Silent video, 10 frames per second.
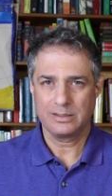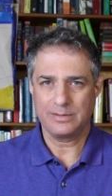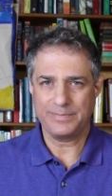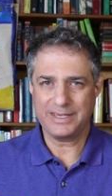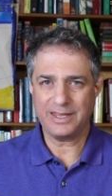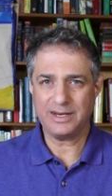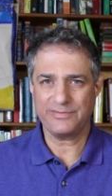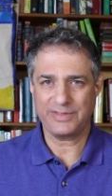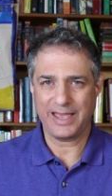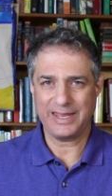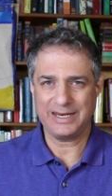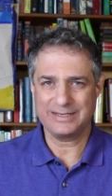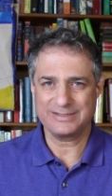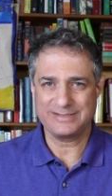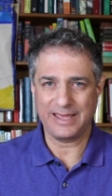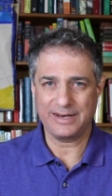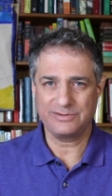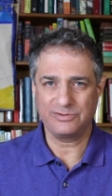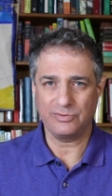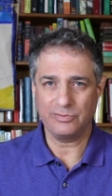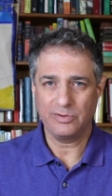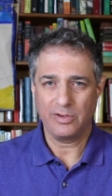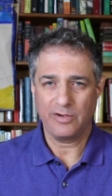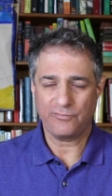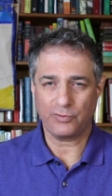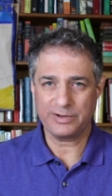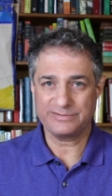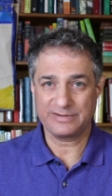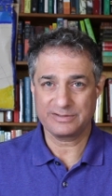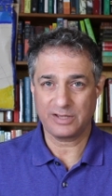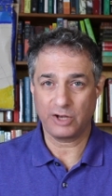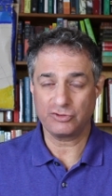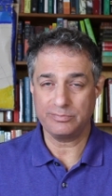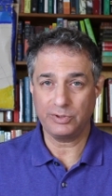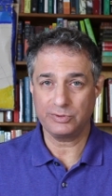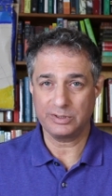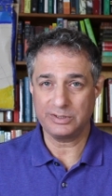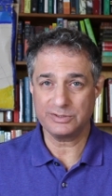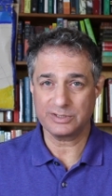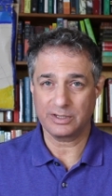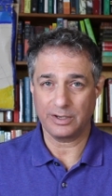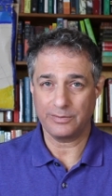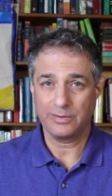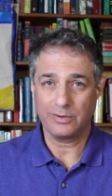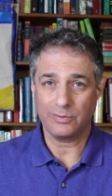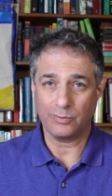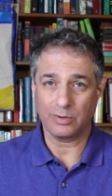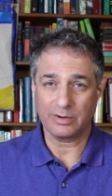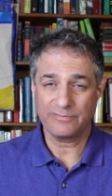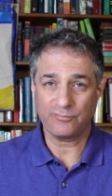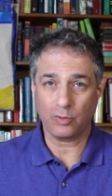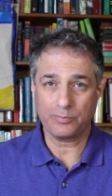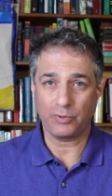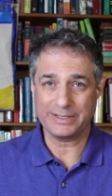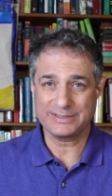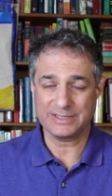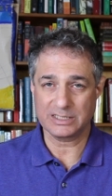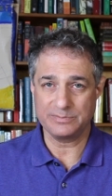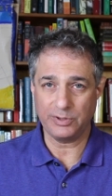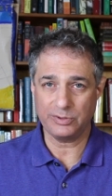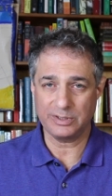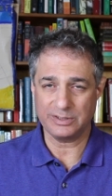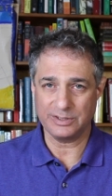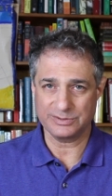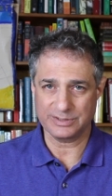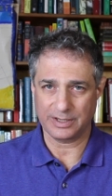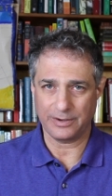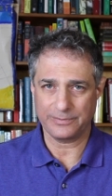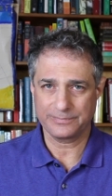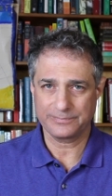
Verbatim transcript: The beginning of the Hadean is dated to four thousand six hundred million years ago, or four point six billion years ago,